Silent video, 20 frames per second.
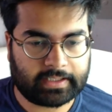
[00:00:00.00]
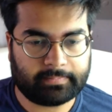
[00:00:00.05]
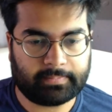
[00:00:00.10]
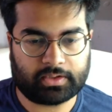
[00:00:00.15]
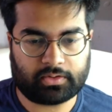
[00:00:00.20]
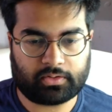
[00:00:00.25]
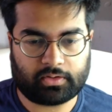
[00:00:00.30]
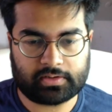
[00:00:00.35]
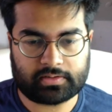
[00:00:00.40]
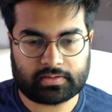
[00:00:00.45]

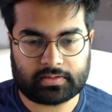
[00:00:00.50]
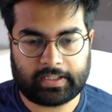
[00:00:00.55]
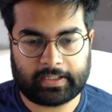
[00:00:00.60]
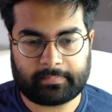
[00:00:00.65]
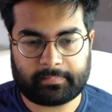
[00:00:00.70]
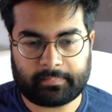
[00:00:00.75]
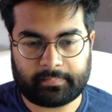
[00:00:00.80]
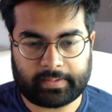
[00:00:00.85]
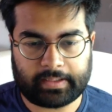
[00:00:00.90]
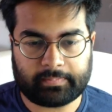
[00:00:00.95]
but also
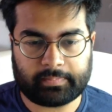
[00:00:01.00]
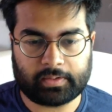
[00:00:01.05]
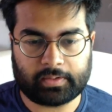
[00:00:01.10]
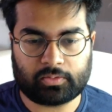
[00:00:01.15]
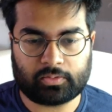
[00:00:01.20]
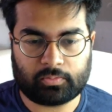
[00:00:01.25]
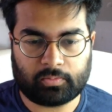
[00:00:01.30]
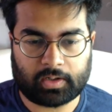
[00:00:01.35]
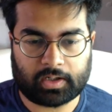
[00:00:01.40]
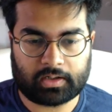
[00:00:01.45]
like people
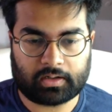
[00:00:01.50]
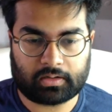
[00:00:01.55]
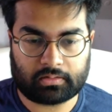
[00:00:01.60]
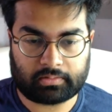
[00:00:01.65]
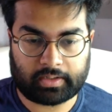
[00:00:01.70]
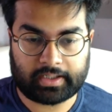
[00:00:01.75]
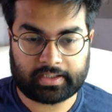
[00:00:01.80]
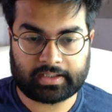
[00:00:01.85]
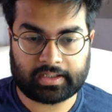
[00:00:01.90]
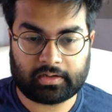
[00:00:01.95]
who are
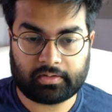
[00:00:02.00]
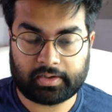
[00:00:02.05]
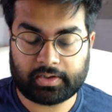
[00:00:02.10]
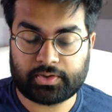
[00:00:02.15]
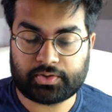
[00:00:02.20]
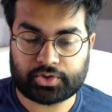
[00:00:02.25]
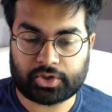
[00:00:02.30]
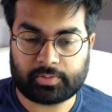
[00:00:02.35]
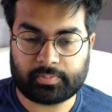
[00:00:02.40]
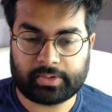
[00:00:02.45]
right now
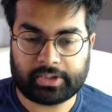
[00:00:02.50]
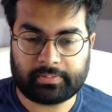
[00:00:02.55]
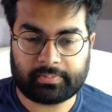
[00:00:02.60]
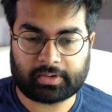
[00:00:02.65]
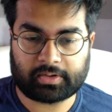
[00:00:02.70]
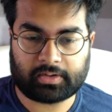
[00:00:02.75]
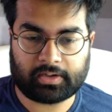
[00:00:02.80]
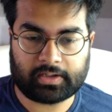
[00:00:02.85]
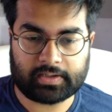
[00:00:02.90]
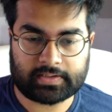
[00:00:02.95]
in Germany,
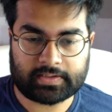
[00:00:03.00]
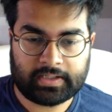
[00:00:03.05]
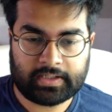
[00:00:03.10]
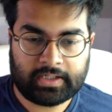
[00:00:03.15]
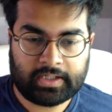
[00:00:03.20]
because